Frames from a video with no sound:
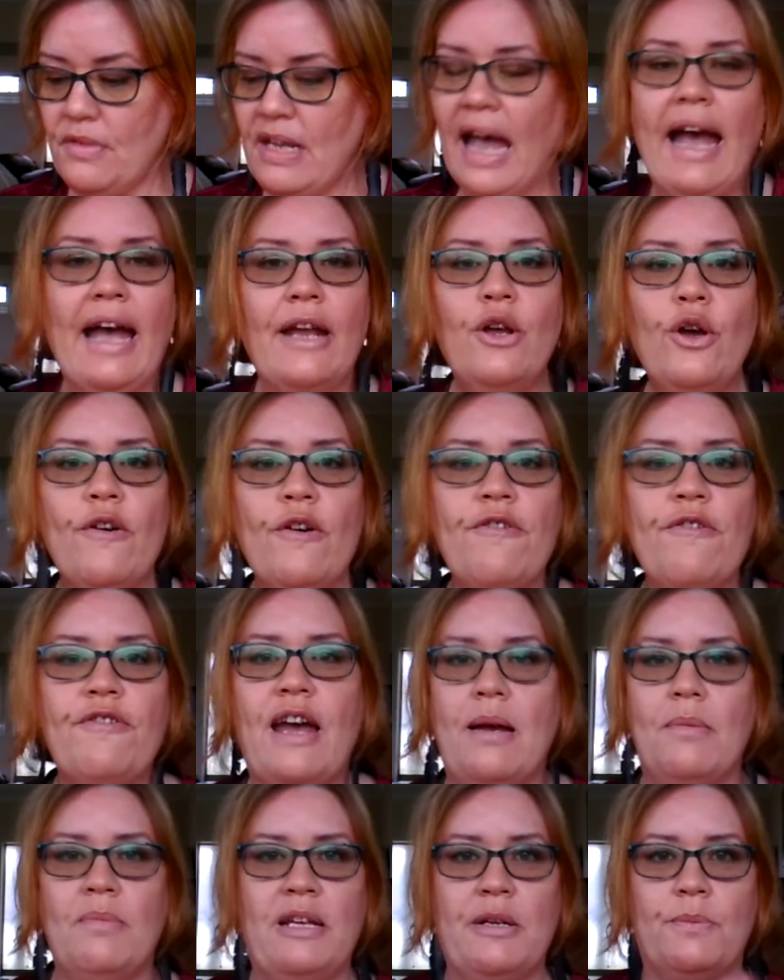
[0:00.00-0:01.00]
And her
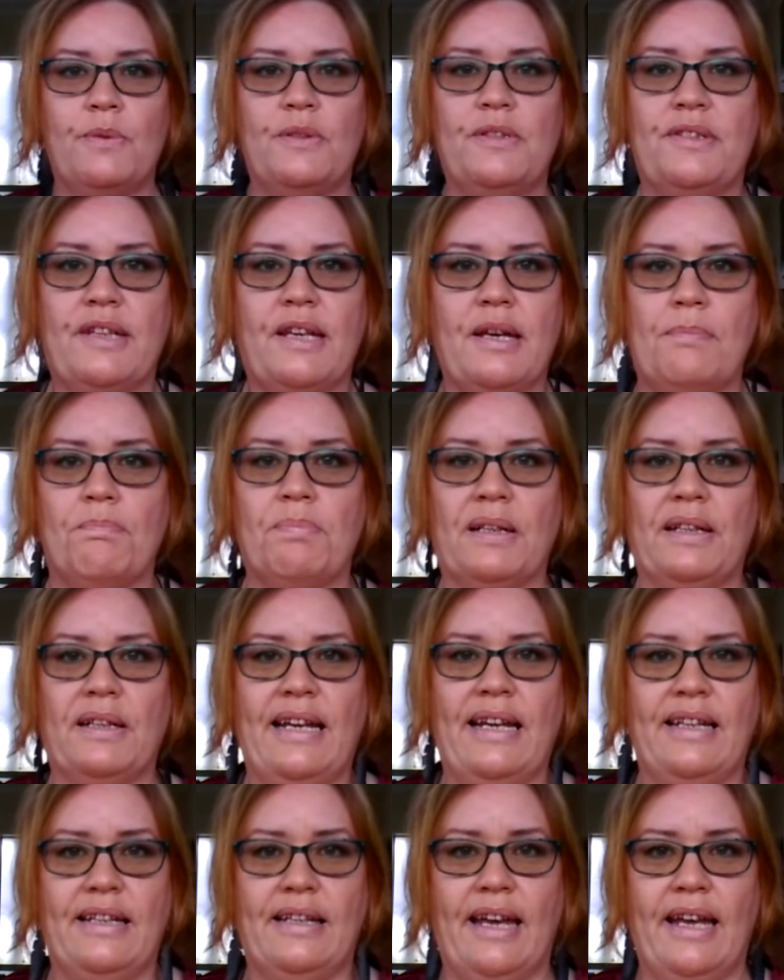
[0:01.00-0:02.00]
family was
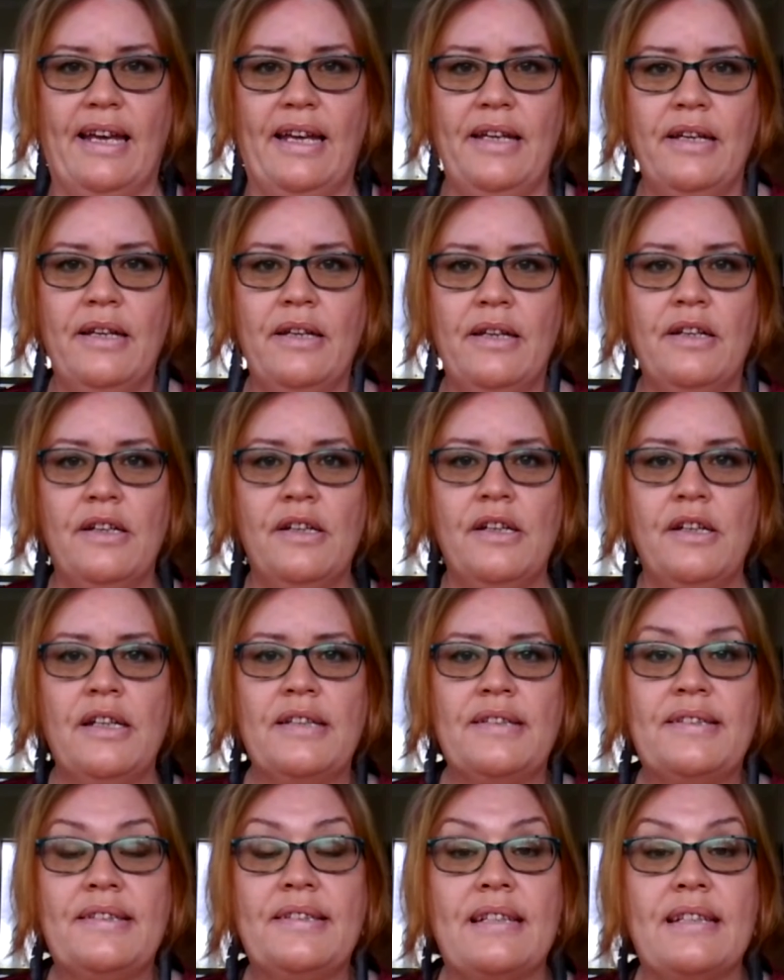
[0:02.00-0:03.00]
completely
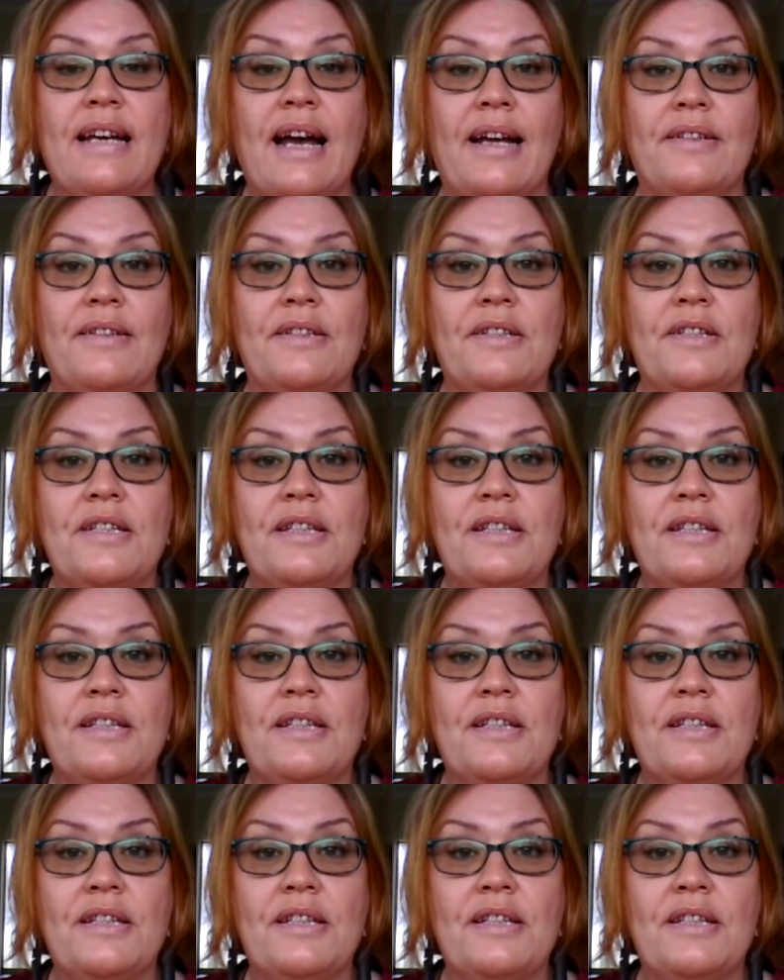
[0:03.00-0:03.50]
stunned.